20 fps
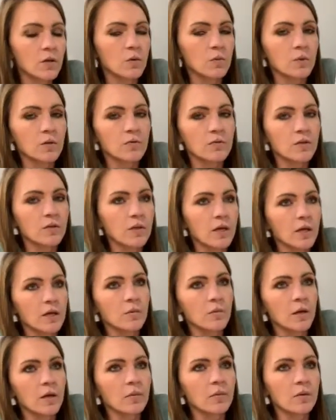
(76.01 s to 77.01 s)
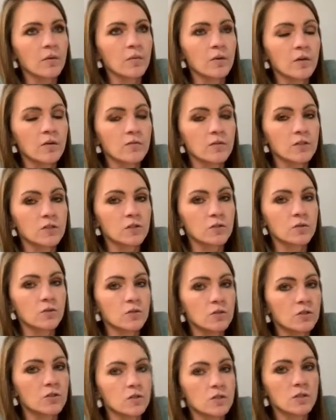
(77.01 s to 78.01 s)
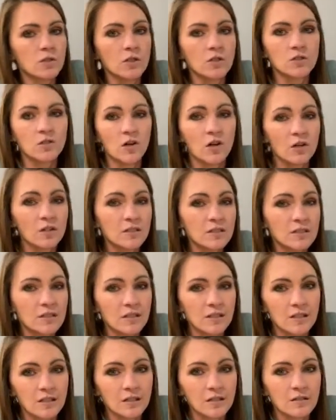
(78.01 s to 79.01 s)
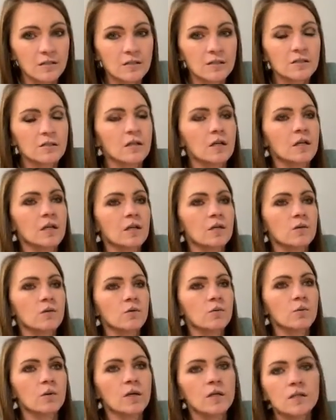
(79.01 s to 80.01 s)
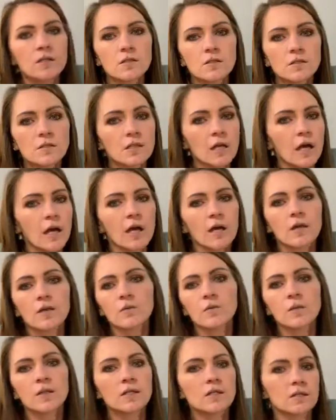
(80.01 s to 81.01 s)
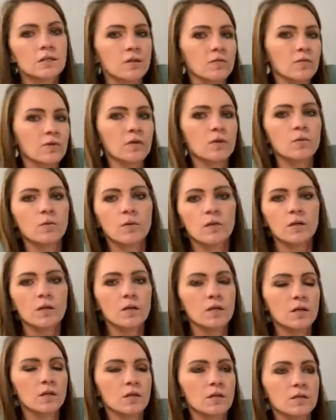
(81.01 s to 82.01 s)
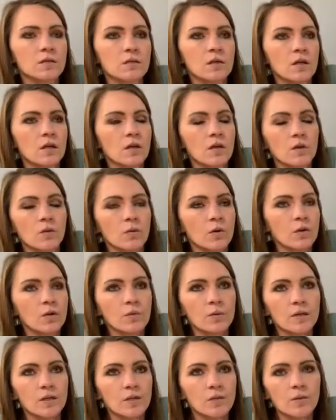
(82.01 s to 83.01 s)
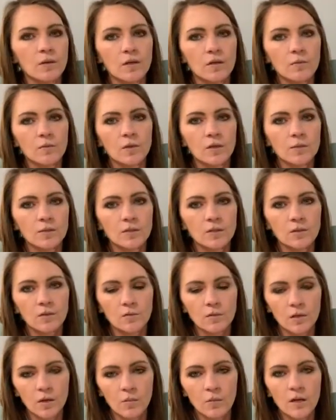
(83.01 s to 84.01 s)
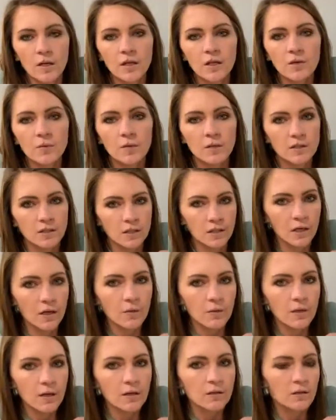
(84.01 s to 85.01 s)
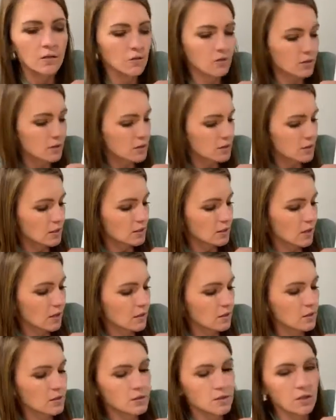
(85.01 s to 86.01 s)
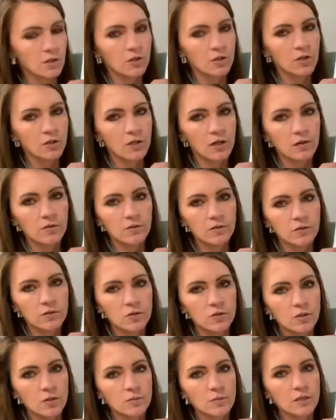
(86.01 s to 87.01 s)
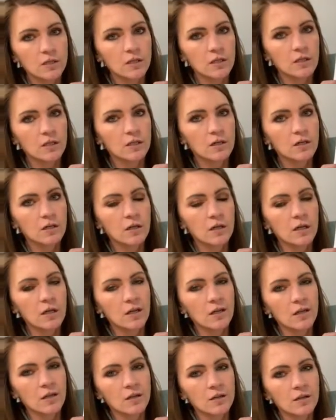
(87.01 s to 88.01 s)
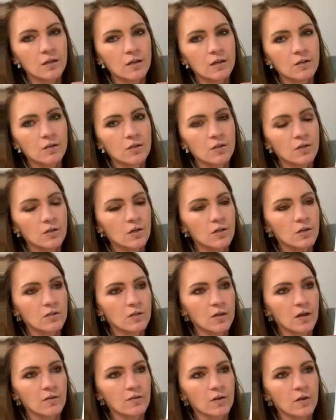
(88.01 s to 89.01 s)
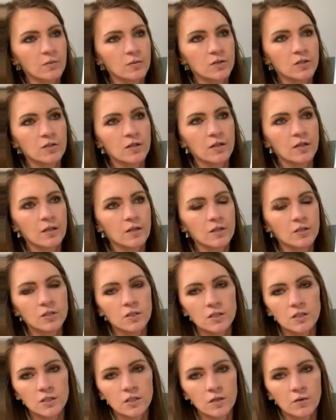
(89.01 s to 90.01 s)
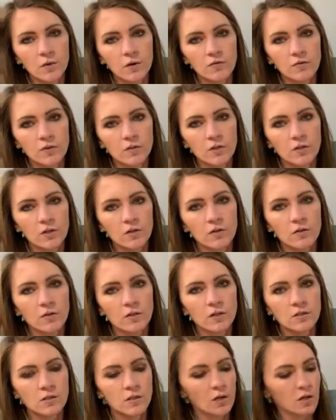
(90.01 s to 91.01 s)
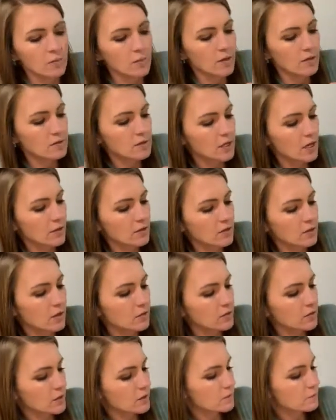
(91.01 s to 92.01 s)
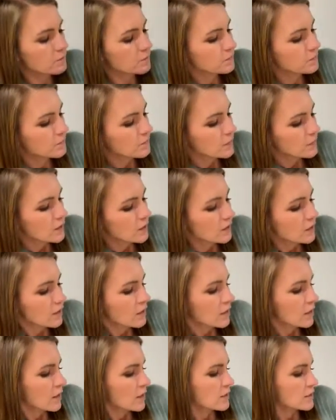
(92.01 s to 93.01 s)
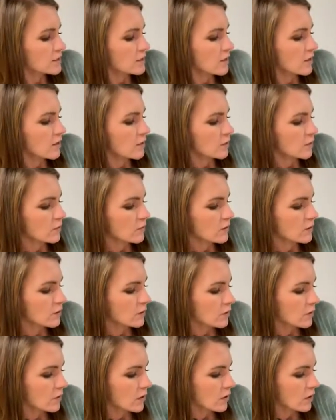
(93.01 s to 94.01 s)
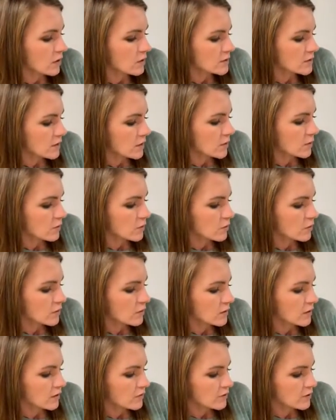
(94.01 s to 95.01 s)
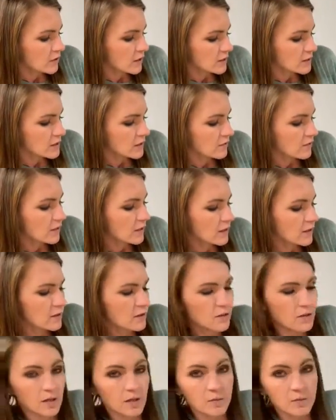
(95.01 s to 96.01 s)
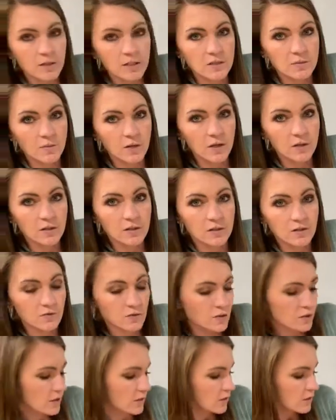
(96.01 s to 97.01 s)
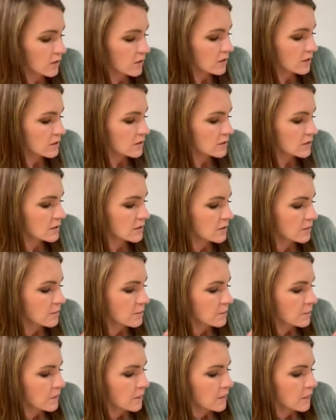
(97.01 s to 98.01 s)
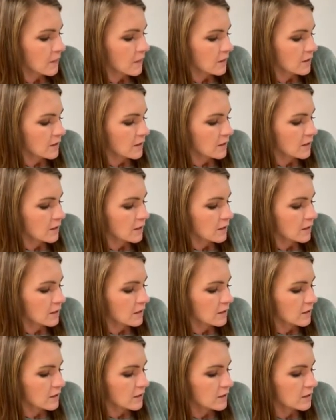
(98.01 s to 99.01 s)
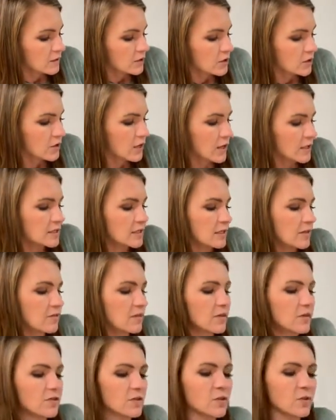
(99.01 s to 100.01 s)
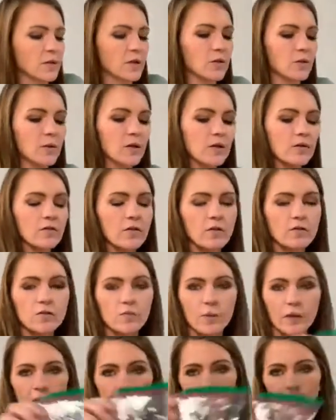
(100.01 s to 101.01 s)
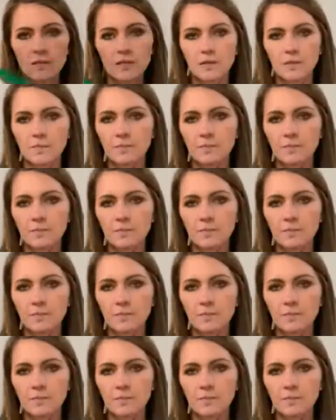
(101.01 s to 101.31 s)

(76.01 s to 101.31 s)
We feel that it may be beneficial to just start talking to the kids. And what is tithe? What is giving? What are we doing? What are we doing with our money? Where is it going? Little things like that. And so you're going to have little scripts in here, and then you can also have the opportunity later just to go off on your own and talk about tithe and offering. And so also more of your activity. The theme this month is forgiveness. And then your activity for week 1 involves pennies.